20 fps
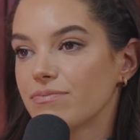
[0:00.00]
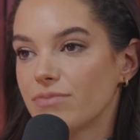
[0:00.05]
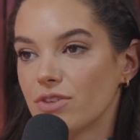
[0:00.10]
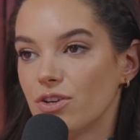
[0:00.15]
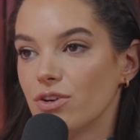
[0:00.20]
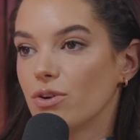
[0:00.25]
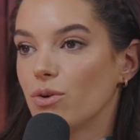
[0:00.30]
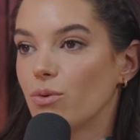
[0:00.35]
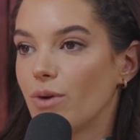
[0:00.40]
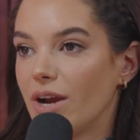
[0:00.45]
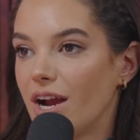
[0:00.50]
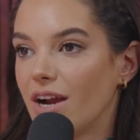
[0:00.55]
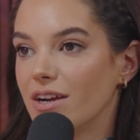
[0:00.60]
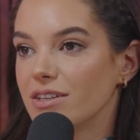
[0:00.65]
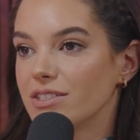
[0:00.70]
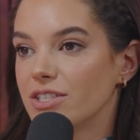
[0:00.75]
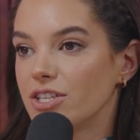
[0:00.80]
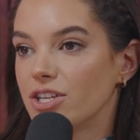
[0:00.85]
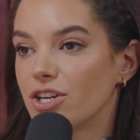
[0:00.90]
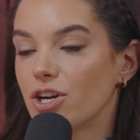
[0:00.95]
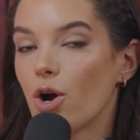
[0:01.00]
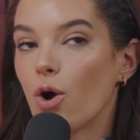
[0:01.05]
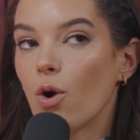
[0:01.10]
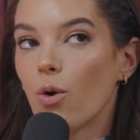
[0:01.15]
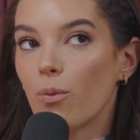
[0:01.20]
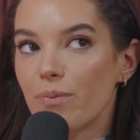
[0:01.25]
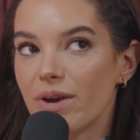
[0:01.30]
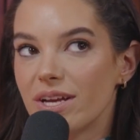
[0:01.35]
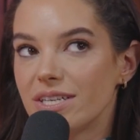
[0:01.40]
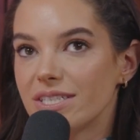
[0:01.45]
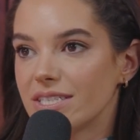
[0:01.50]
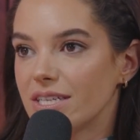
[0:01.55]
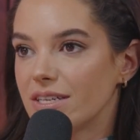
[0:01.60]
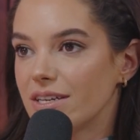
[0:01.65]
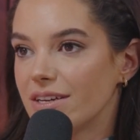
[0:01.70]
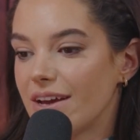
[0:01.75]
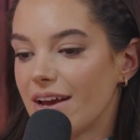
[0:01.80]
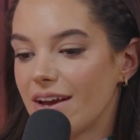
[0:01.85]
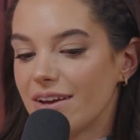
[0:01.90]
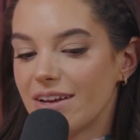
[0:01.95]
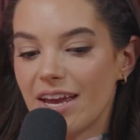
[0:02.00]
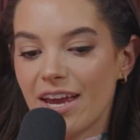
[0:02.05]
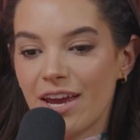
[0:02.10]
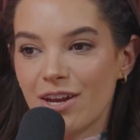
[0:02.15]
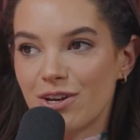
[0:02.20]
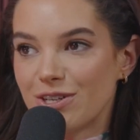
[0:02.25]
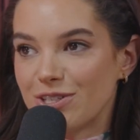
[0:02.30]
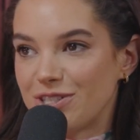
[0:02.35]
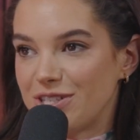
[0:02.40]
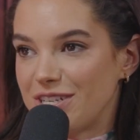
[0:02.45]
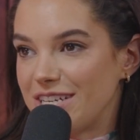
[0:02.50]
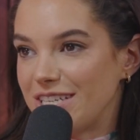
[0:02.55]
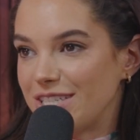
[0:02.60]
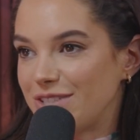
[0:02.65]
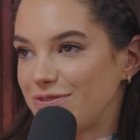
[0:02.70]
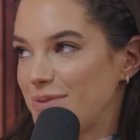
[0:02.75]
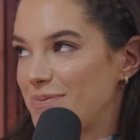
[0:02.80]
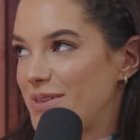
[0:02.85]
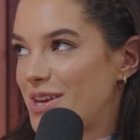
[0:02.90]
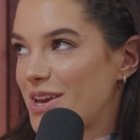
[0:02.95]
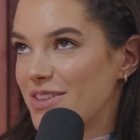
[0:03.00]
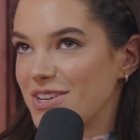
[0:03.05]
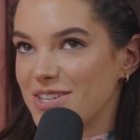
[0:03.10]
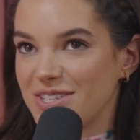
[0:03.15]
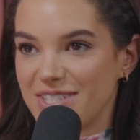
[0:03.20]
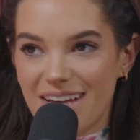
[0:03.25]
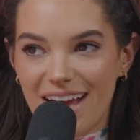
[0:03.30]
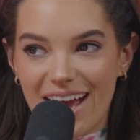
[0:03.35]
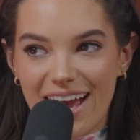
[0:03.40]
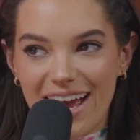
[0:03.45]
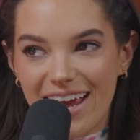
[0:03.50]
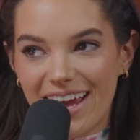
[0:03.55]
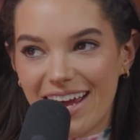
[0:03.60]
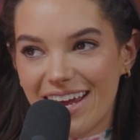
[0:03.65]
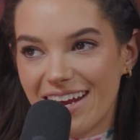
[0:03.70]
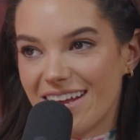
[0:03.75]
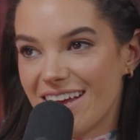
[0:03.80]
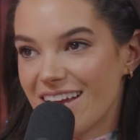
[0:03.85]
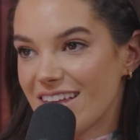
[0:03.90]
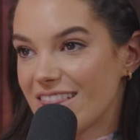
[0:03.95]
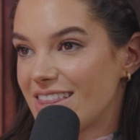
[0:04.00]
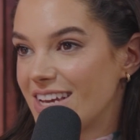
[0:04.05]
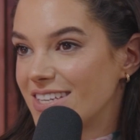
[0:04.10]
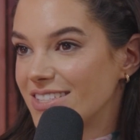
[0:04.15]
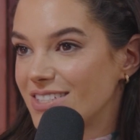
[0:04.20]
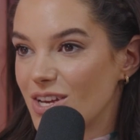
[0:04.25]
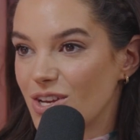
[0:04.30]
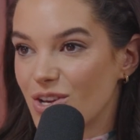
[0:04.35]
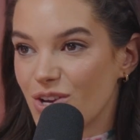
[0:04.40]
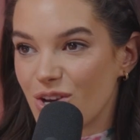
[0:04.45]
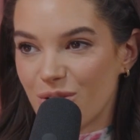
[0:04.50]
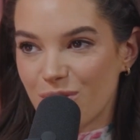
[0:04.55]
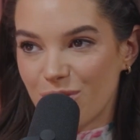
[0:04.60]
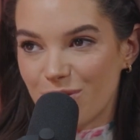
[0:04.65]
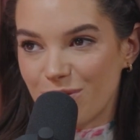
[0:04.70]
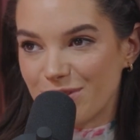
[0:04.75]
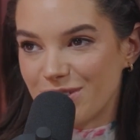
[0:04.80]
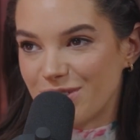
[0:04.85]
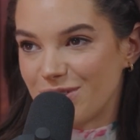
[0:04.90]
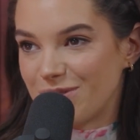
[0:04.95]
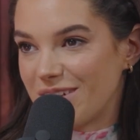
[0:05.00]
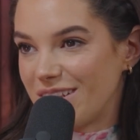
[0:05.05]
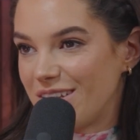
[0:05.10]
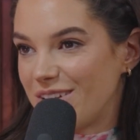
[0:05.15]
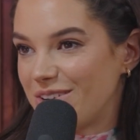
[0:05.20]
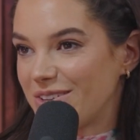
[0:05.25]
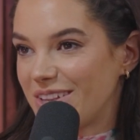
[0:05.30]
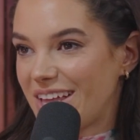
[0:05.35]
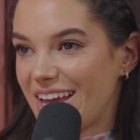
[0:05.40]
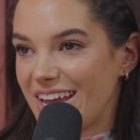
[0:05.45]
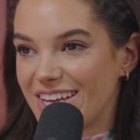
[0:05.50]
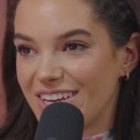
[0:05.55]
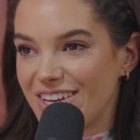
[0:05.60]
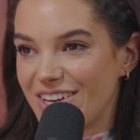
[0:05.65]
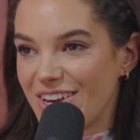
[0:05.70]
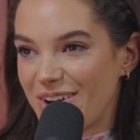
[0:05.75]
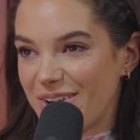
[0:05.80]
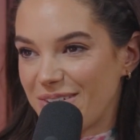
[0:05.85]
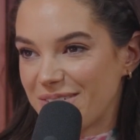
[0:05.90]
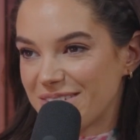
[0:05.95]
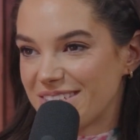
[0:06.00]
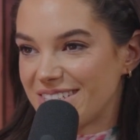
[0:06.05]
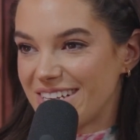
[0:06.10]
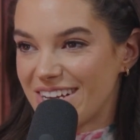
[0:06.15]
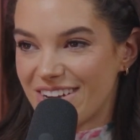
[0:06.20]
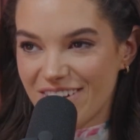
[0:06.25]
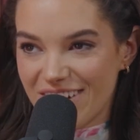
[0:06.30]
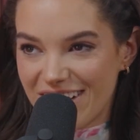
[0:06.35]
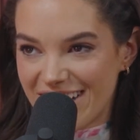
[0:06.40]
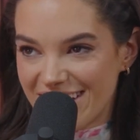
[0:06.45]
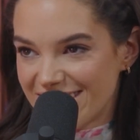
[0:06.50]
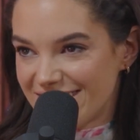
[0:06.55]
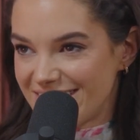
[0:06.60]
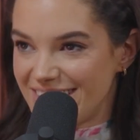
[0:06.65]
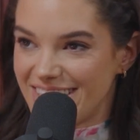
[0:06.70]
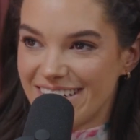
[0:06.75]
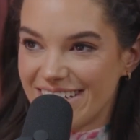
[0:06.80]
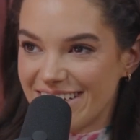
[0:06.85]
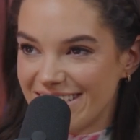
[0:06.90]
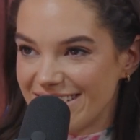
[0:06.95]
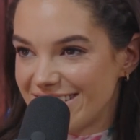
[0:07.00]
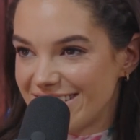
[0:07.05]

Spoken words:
You're aware. You're open to energies from the other side, things like ghosts or little like, synchronicities.